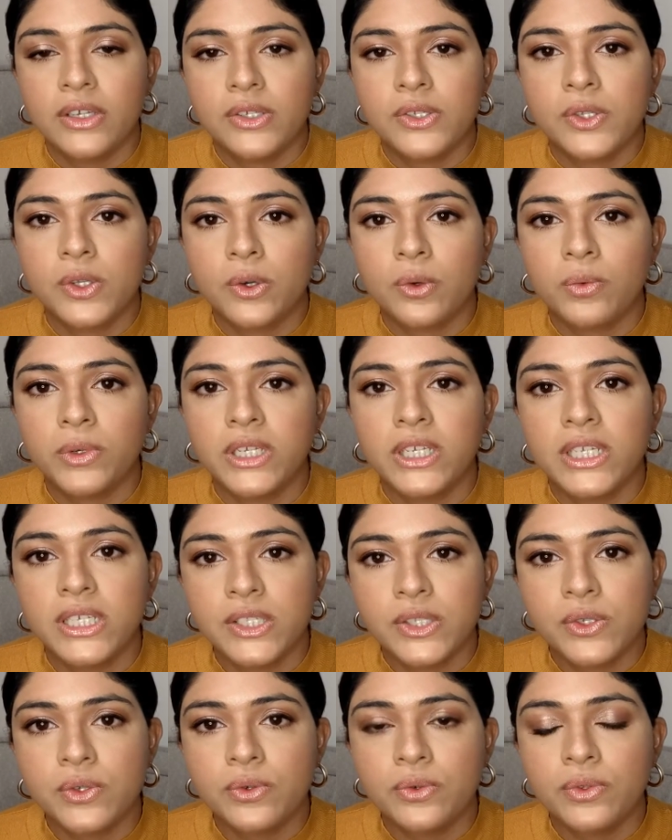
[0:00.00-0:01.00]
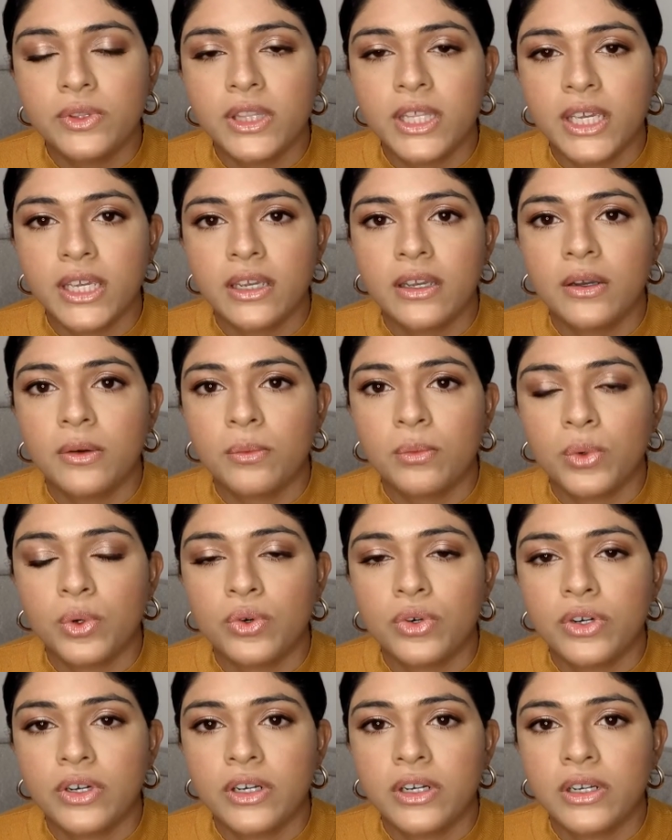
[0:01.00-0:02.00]
So we need to think
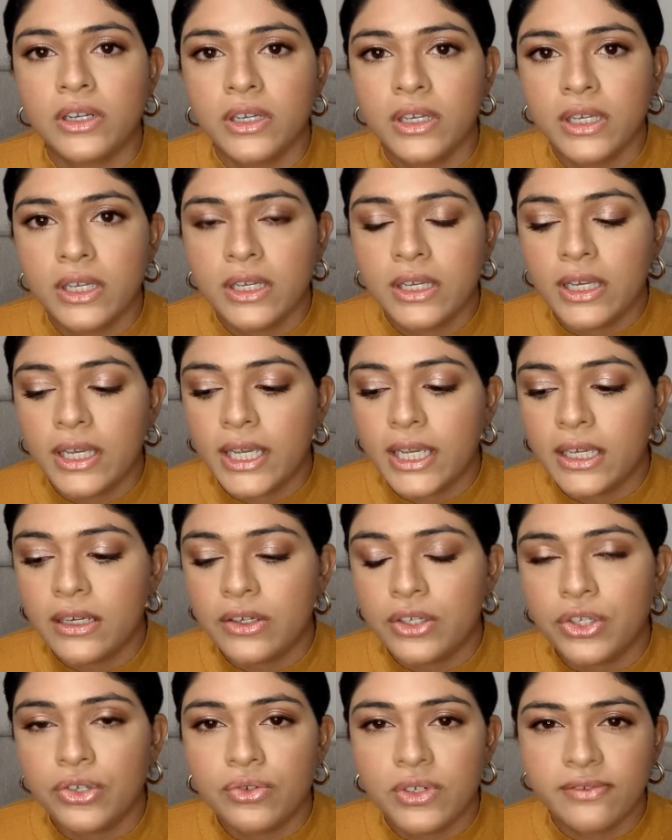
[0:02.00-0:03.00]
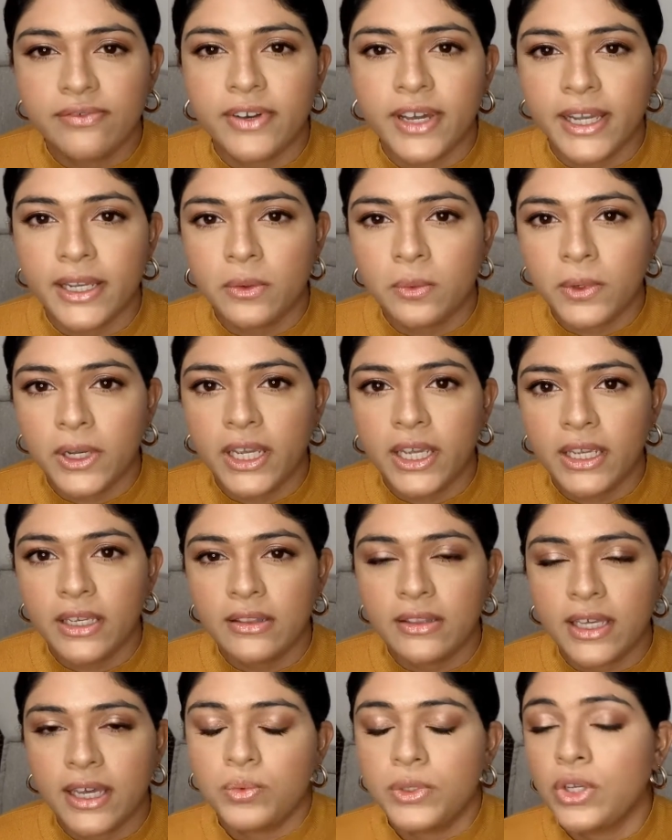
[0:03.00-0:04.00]
more in a unified
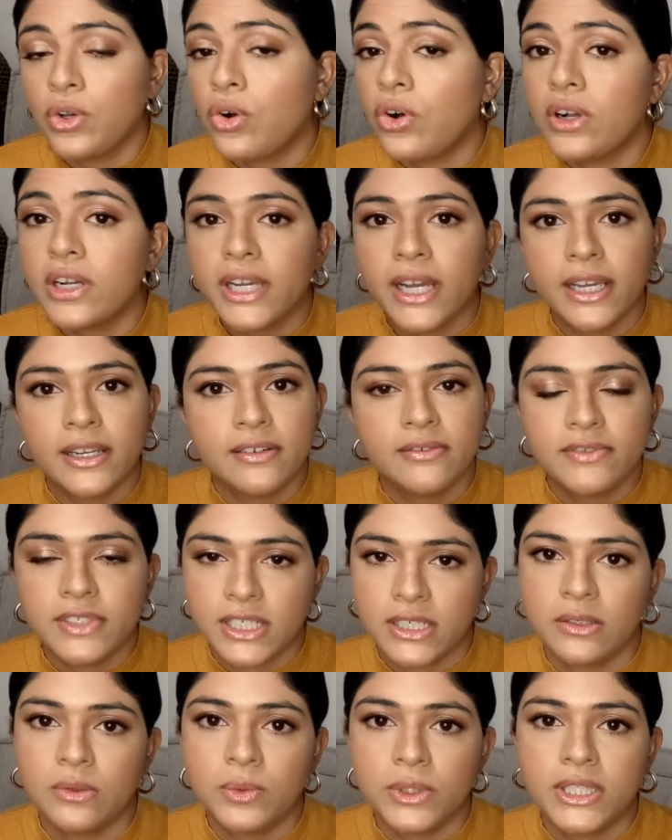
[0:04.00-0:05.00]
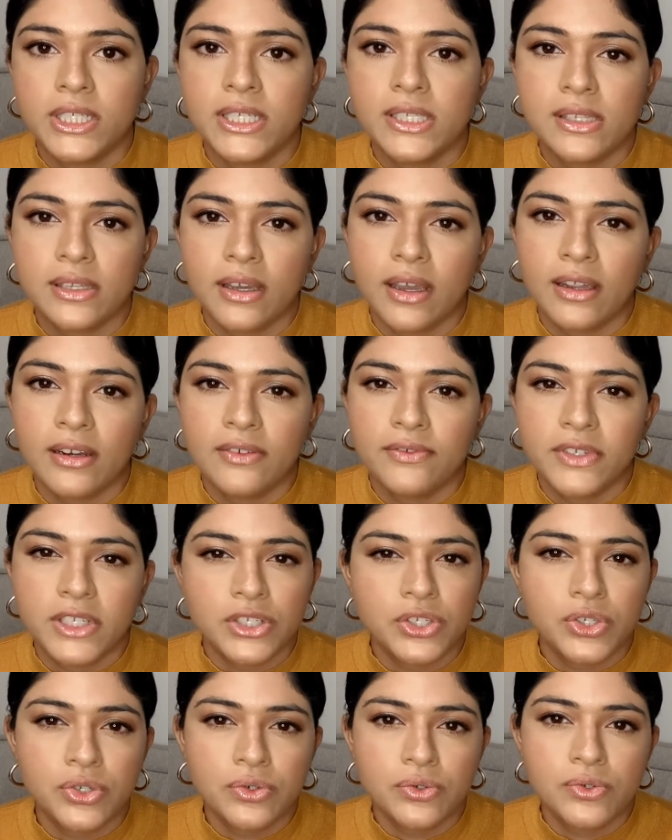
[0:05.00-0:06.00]
way. We all kind of deal with these kind of
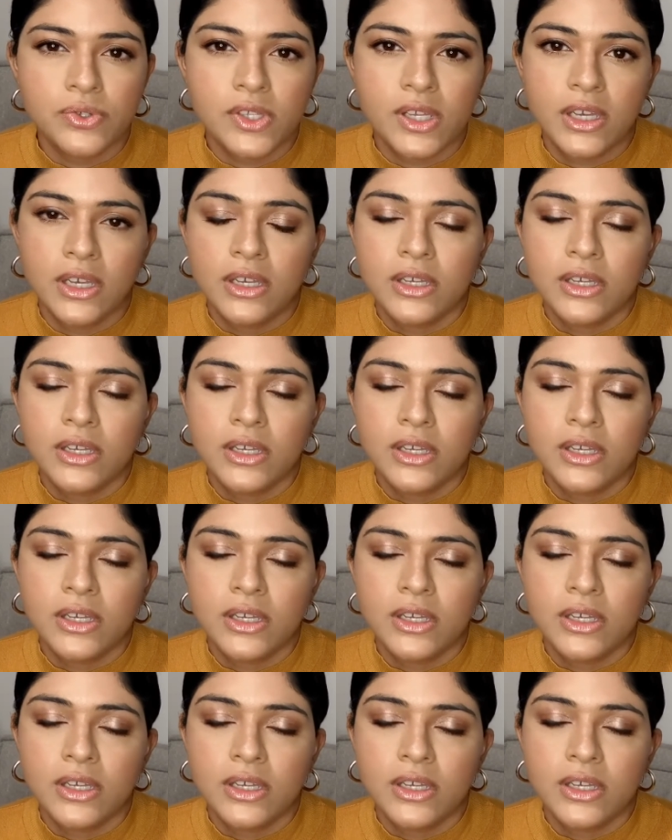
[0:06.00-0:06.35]
issues.